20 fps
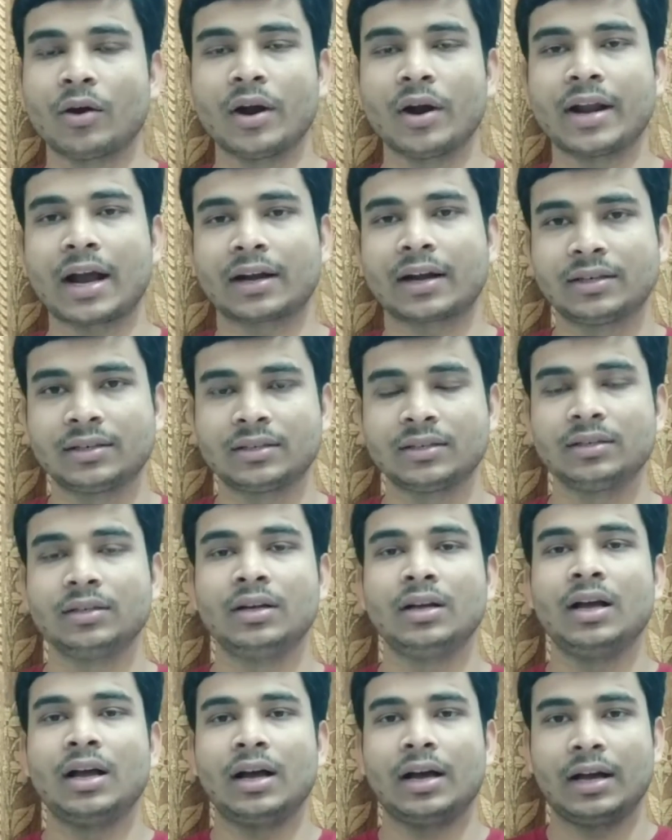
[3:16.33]
conduct
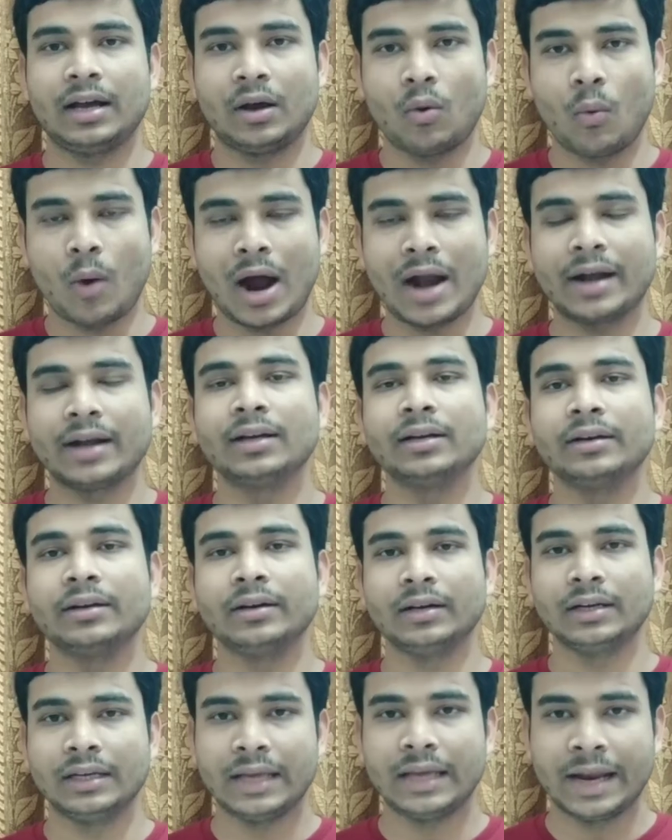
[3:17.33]
one
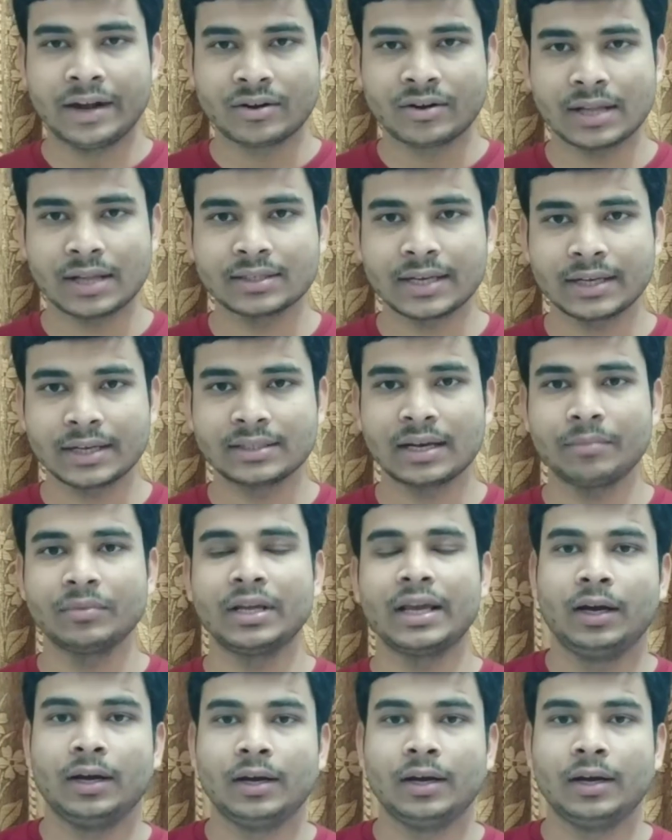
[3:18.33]
entrance exam.